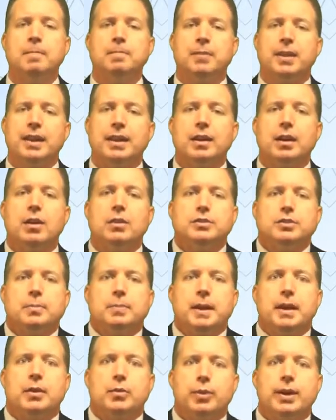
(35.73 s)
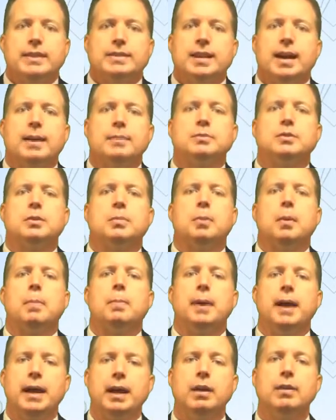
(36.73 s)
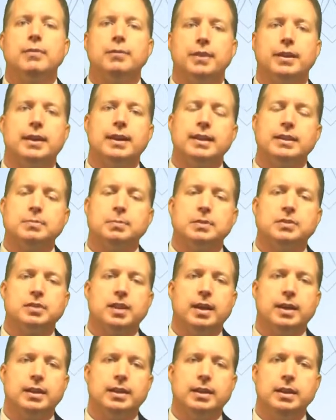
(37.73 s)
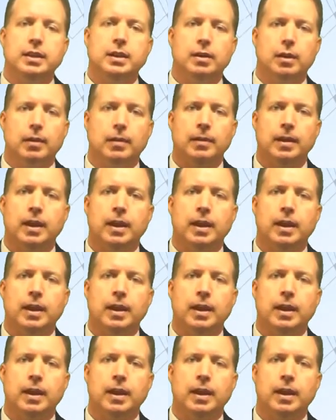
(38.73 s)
it can also be a great time to prepare for the next Masonic year.